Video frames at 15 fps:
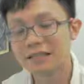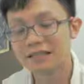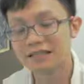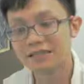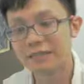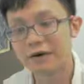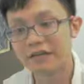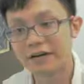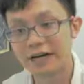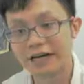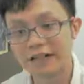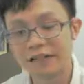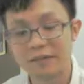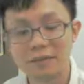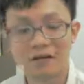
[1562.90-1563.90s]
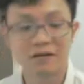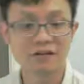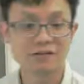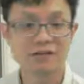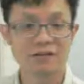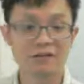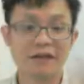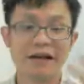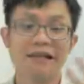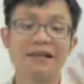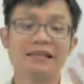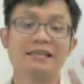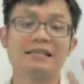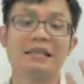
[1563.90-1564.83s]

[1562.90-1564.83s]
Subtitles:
is more reactive because the valence